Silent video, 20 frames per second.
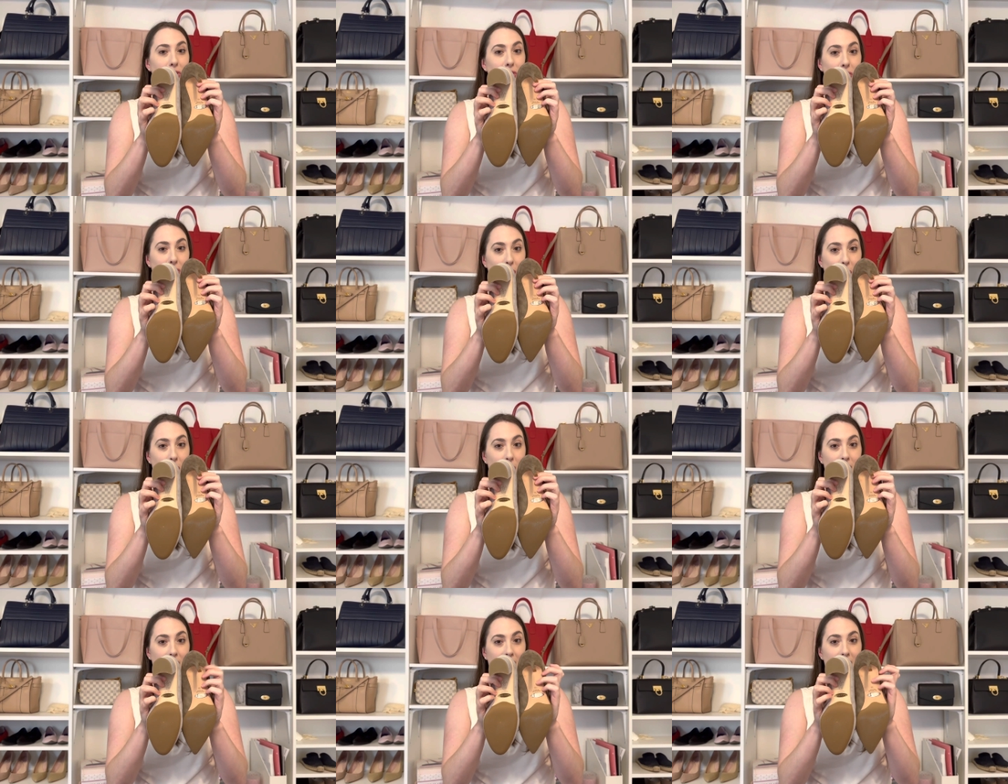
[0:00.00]

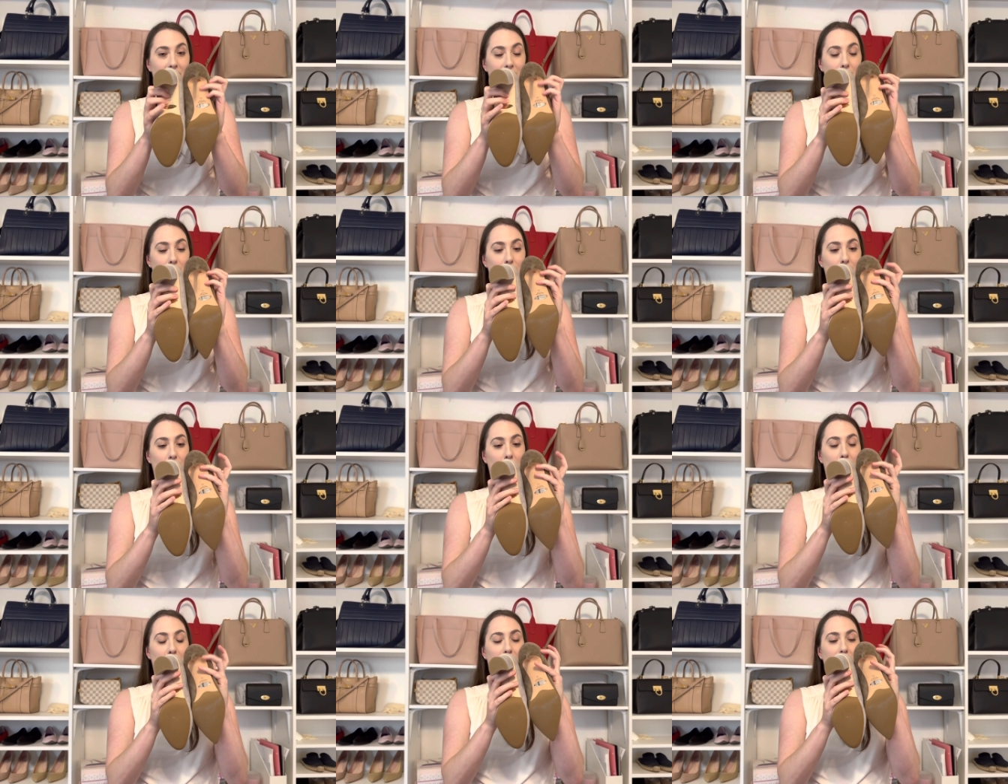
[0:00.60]
sole of the
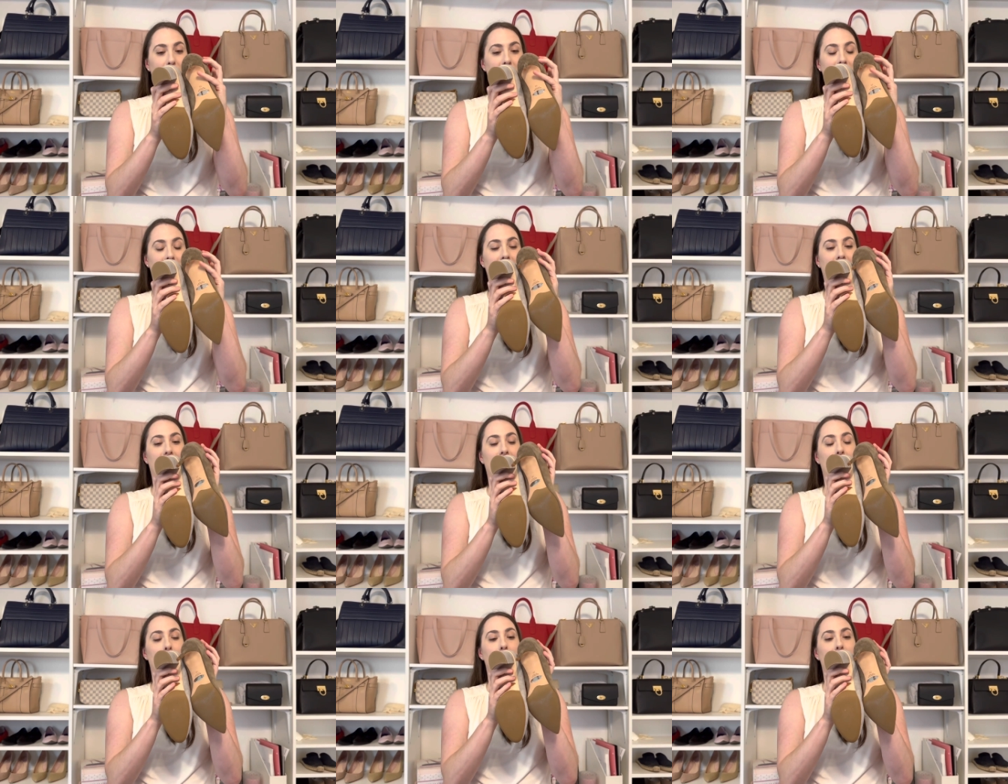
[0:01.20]
shoe for a
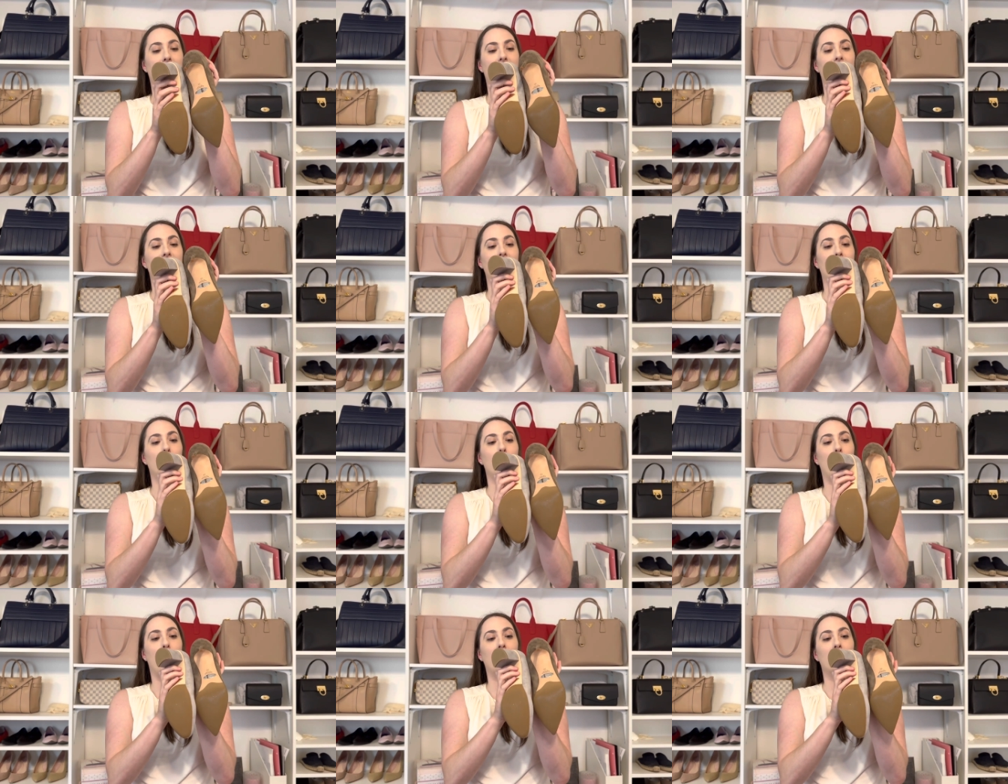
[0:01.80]
second because
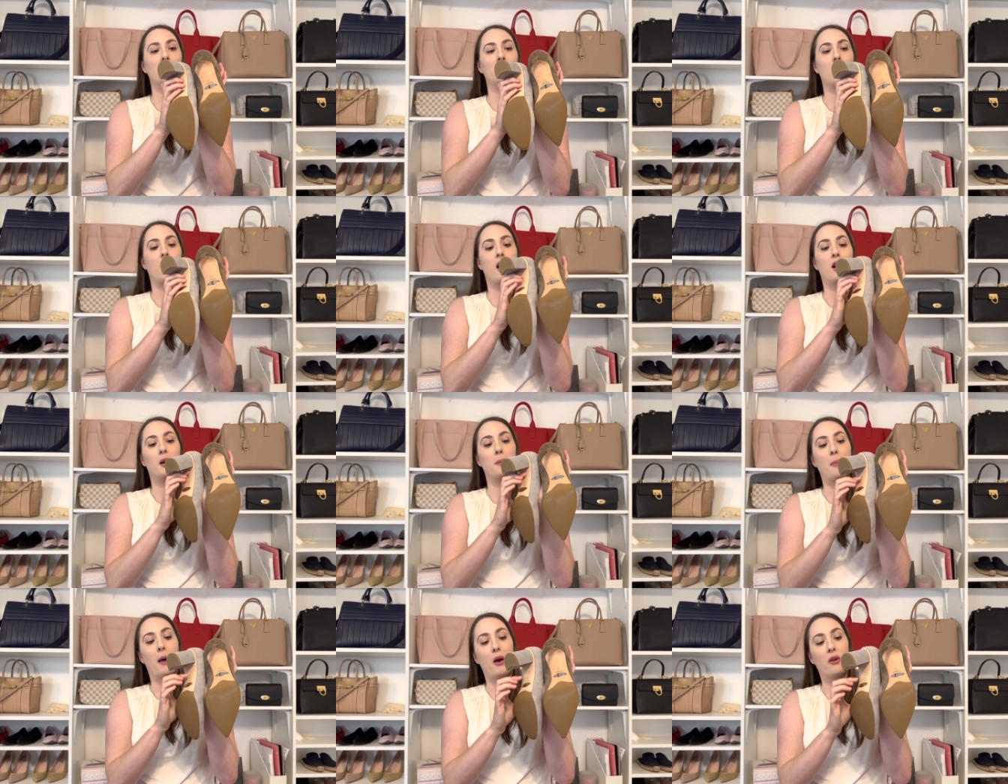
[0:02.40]
I wanna
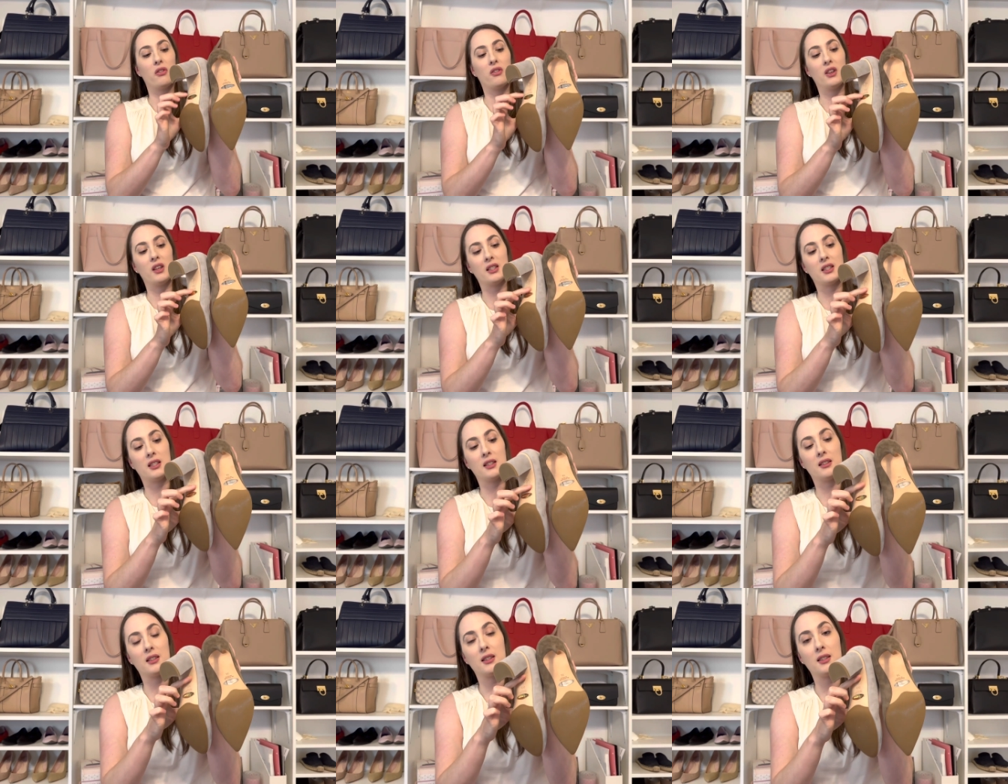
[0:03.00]
talk about
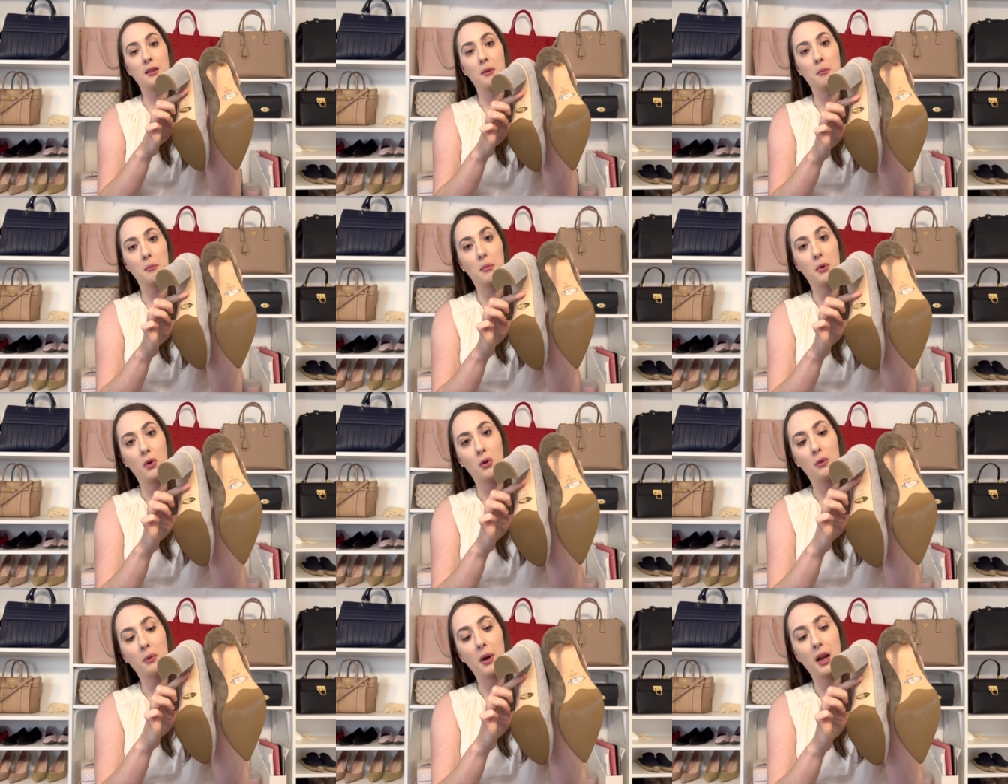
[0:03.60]
this
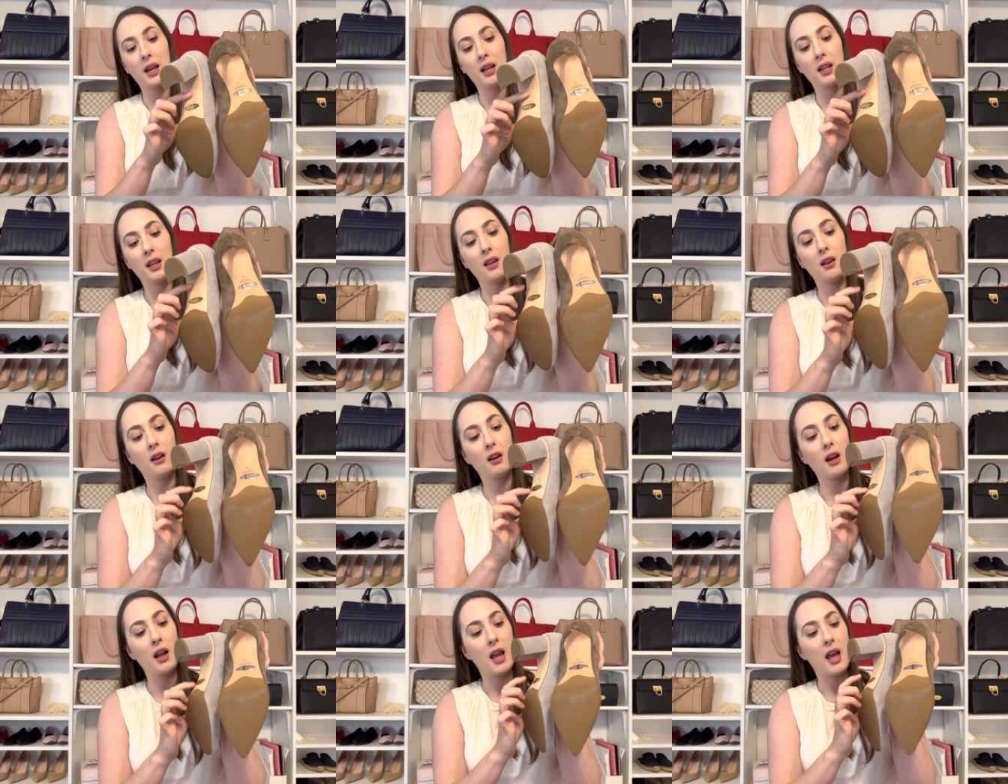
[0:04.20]
symbol right
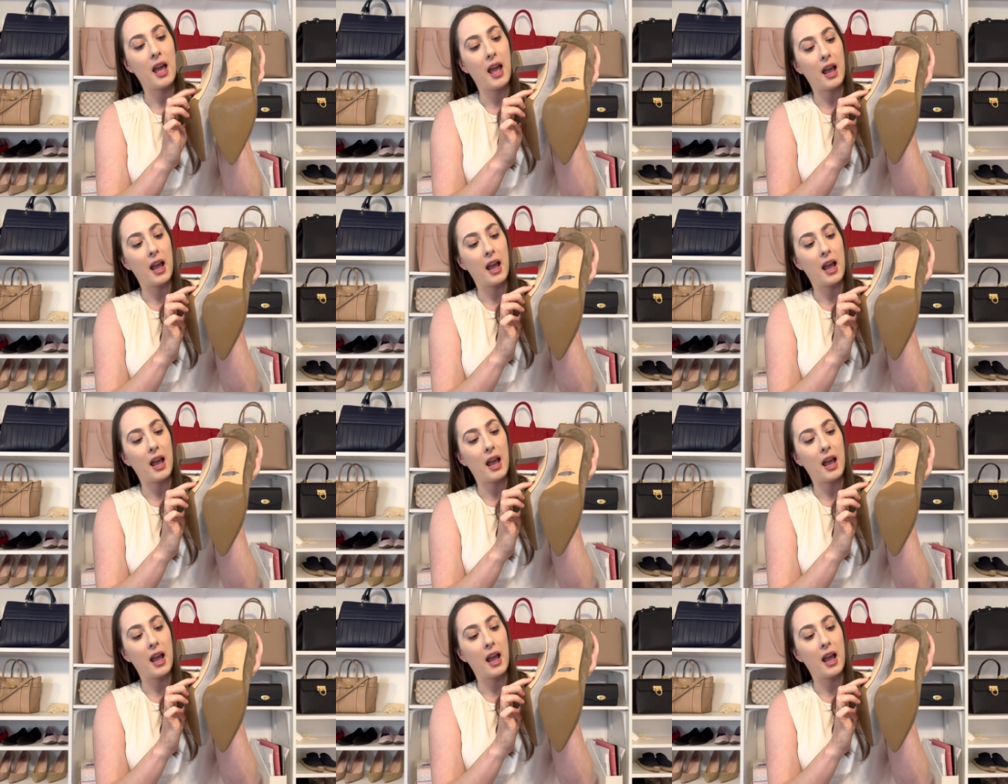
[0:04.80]
here